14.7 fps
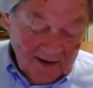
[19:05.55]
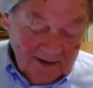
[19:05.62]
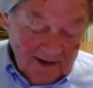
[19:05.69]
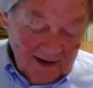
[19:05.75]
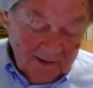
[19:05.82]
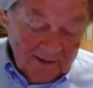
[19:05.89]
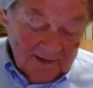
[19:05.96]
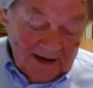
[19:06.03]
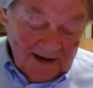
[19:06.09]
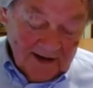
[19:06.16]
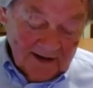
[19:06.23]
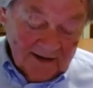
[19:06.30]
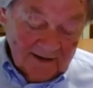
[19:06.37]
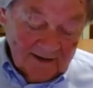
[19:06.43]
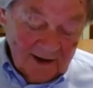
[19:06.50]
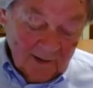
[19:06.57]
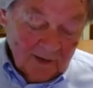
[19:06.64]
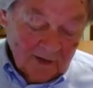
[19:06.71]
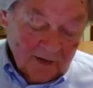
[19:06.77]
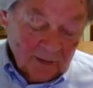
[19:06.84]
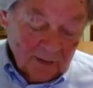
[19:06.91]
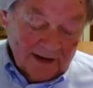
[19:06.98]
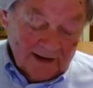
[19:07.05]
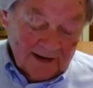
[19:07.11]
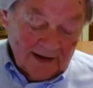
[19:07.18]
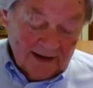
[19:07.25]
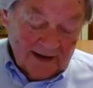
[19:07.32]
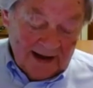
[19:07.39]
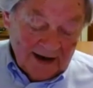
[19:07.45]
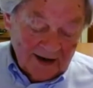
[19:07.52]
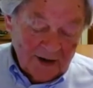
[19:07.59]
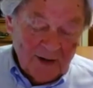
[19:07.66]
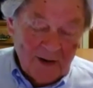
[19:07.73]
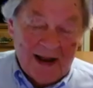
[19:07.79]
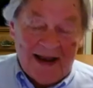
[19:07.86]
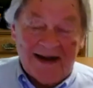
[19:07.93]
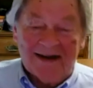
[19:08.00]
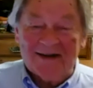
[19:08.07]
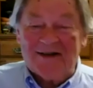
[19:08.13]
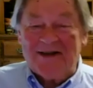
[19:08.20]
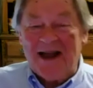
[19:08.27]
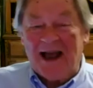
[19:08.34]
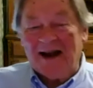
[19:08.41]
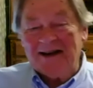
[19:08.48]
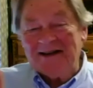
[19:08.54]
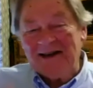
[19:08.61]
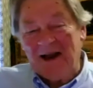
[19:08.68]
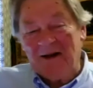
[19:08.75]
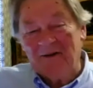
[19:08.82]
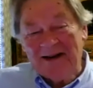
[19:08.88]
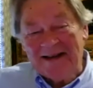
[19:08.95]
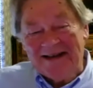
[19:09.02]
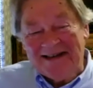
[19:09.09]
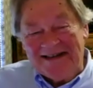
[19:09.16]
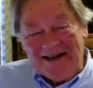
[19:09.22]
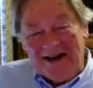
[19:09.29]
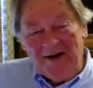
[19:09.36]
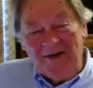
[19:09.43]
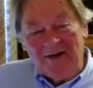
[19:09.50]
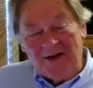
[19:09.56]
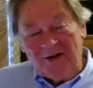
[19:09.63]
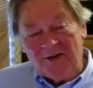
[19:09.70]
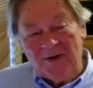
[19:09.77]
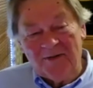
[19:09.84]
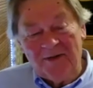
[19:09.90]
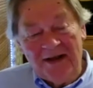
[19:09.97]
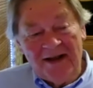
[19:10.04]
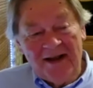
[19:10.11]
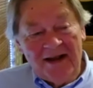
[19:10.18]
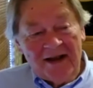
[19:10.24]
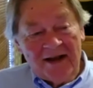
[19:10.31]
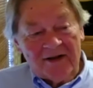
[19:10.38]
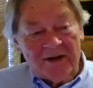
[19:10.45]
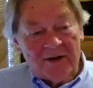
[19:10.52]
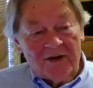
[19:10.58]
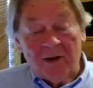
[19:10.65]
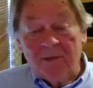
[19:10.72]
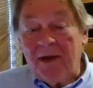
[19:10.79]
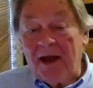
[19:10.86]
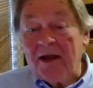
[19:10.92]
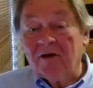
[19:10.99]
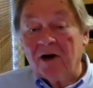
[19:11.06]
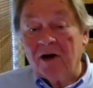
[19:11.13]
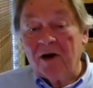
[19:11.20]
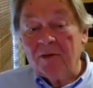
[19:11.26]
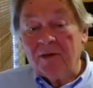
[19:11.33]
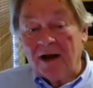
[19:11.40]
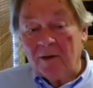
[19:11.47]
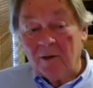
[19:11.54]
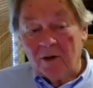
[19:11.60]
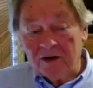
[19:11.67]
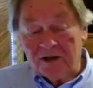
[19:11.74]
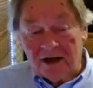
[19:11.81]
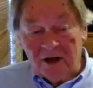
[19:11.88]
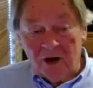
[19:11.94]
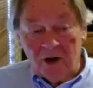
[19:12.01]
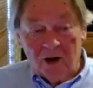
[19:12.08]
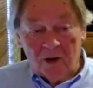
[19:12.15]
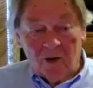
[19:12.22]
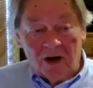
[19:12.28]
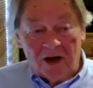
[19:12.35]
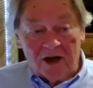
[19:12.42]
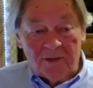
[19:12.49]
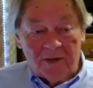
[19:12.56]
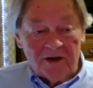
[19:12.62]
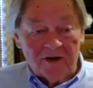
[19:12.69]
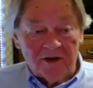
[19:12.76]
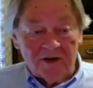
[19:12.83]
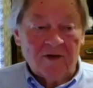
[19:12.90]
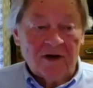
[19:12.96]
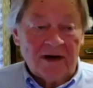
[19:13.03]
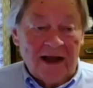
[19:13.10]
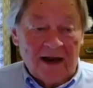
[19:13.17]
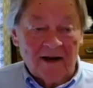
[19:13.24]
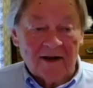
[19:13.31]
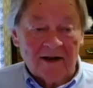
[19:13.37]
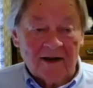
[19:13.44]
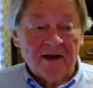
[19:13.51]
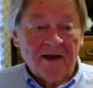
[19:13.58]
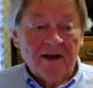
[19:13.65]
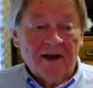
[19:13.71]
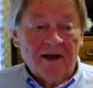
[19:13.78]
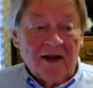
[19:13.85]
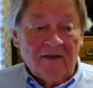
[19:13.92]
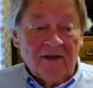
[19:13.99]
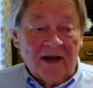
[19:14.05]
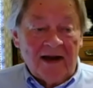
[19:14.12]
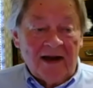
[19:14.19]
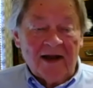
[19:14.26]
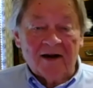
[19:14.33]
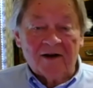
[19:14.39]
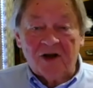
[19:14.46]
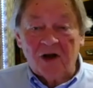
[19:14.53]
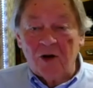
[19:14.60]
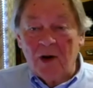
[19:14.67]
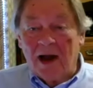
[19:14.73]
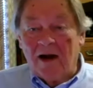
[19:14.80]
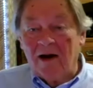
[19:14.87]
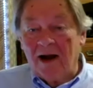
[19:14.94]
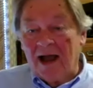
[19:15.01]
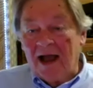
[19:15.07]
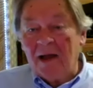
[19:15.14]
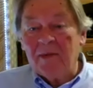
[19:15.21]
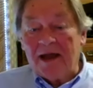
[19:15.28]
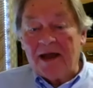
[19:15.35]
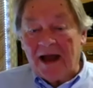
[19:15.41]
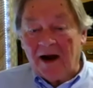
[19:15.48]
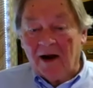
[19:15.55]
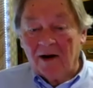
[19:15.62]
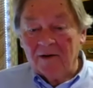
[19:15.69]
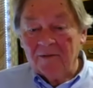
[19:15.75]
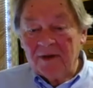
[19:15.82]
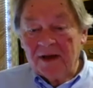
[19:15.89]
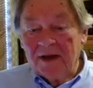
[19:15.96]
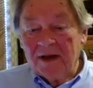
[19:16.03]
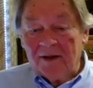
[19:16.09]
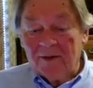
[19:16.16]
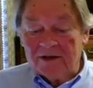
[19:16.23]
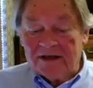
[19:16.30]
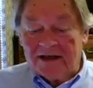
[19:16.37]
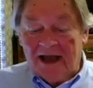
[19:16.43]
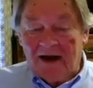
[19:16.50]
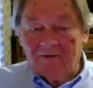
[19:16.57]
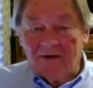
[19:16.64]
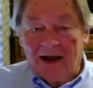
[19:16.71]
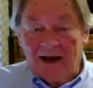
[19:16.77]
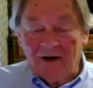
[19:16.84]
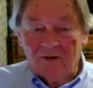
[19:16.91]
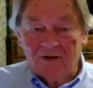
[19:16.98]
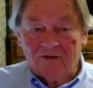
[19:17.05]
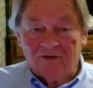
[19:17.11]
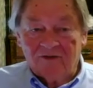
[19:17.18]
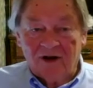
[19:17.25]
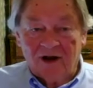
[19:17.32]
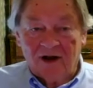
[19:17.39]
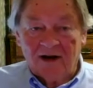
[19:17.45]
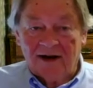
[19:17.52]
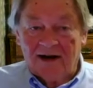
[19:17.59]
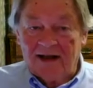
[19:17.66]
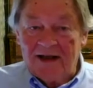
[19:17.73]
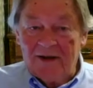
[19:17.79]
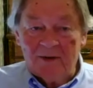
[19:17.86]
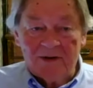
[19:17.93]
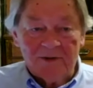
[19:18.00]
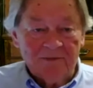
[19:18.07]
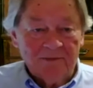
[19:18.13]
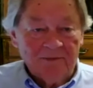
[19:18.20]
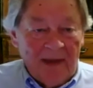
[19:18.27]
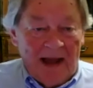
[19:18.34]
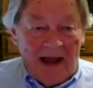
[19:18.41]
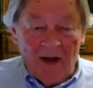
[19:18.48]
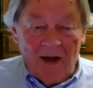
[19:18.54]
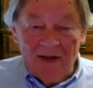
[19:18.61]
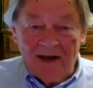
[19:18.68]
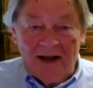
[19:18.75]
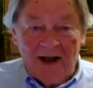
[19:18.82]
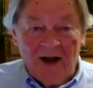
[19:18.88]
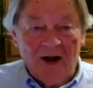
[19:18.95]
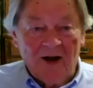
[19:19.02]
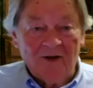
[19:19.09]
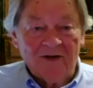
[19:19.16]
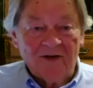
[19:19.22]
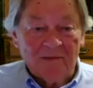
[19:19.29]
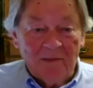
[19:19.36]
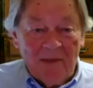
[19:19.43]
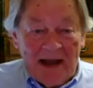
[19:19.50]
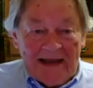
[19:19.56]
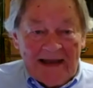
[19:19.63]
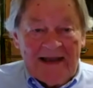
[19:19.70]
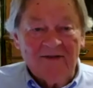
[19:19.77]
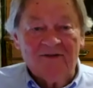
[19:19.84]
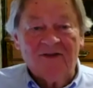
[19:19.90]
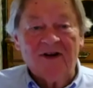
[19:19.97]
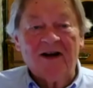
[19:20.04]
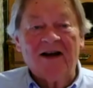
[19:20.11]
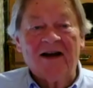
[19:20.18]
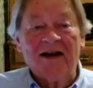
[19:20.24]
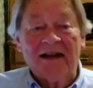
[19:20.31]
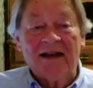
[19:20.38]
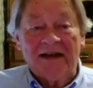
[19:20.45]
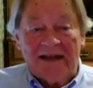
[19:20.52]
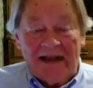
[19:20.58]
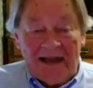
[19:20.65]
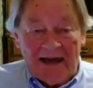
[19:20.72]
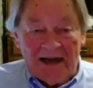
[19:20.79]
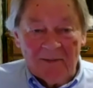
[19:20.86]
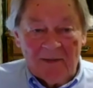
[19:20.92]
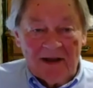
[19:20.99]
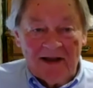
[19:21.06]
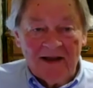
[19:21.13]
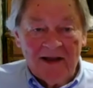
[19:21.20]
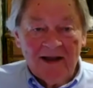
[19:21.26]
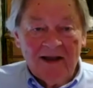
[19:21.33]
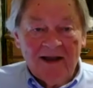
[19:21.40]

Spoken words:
It'd be number 3. How to handle challenge. I wanted to share this one because it was a big group. I won't say who it was, but it was over in Dallas, and they'd had a 2-hour happy hour. And there was a guy right on the front, and he was mouthing off and making fun and kidding me.